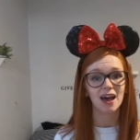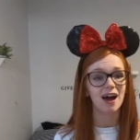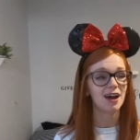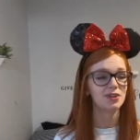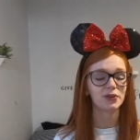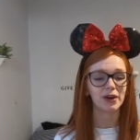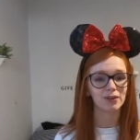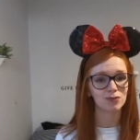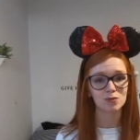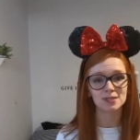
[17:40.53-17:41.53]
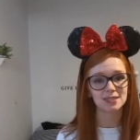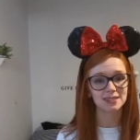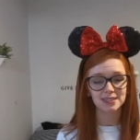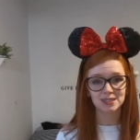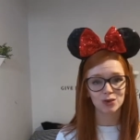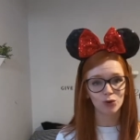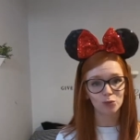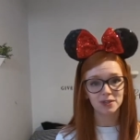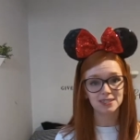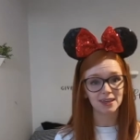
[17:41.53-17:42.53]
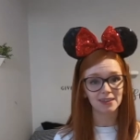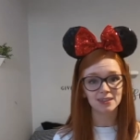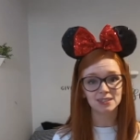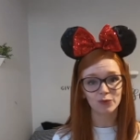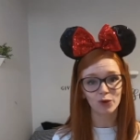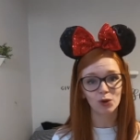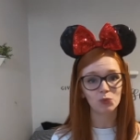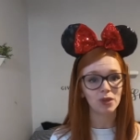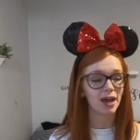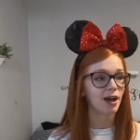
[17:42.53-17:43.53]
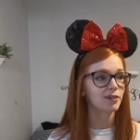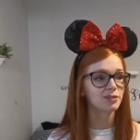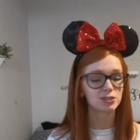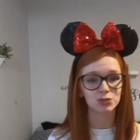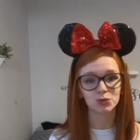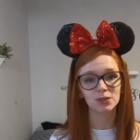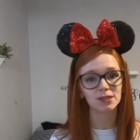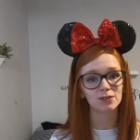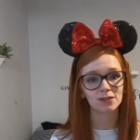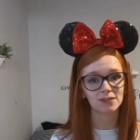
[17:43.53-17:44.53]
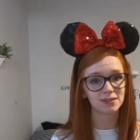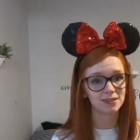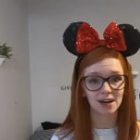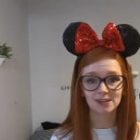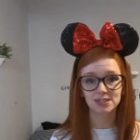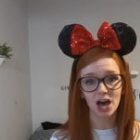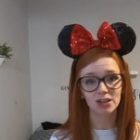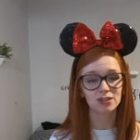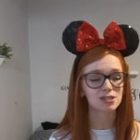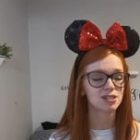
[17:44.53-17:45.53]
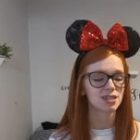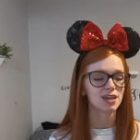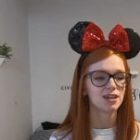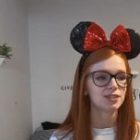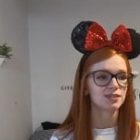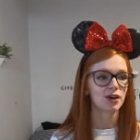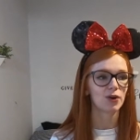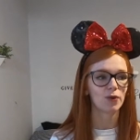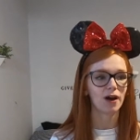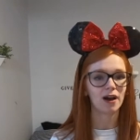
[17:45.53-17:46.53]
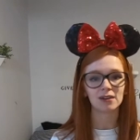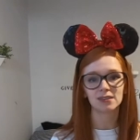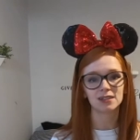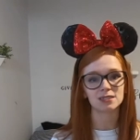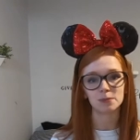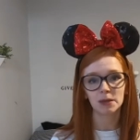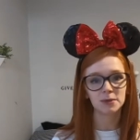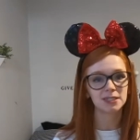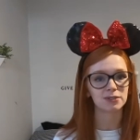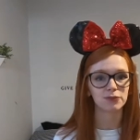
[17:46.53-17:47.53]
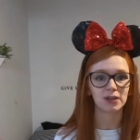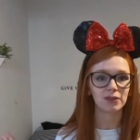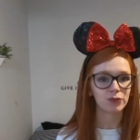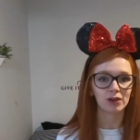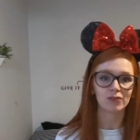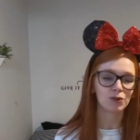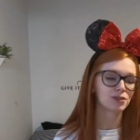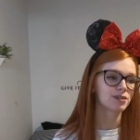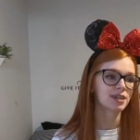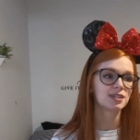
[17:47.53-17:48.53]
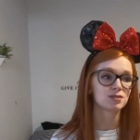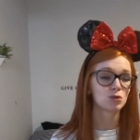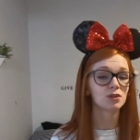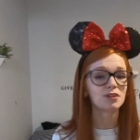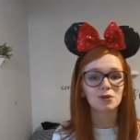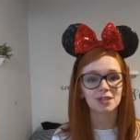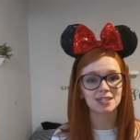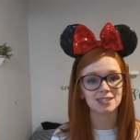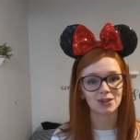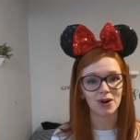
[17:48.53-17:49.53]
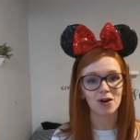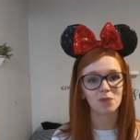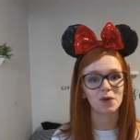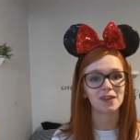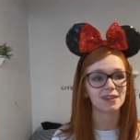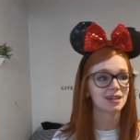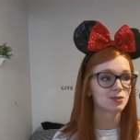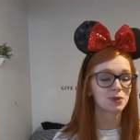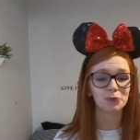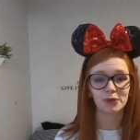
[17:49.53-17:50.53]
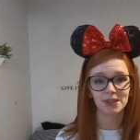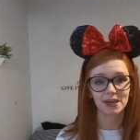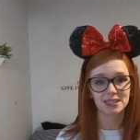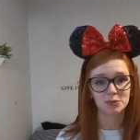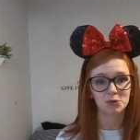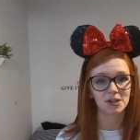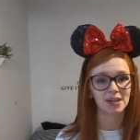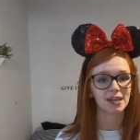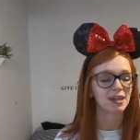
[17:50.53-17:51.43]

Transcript: I know everyone's list is going to be slightly different. We have 2 little young toddlers, so our list may be different if you have older kids or no kids at all, but that's what we like to bring.